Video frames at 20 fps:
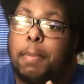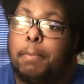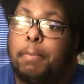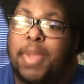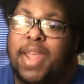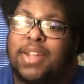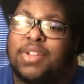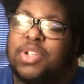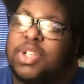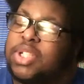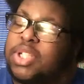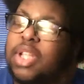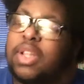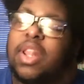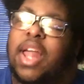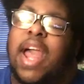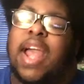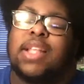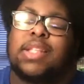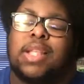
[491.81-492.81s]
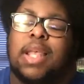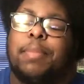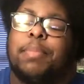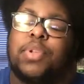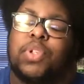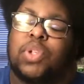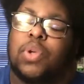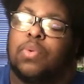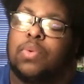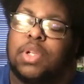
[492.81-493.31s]
Man, just the last
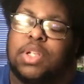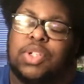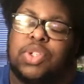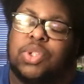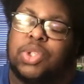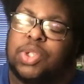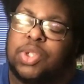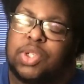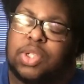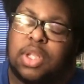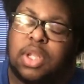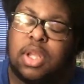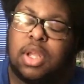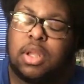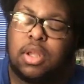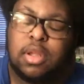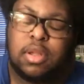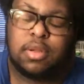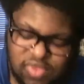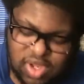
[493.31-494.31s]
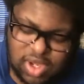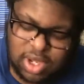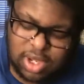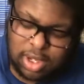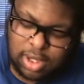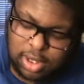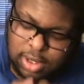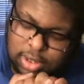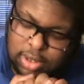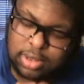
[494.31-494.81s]
episode is just,
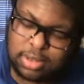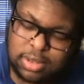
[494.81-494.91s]
that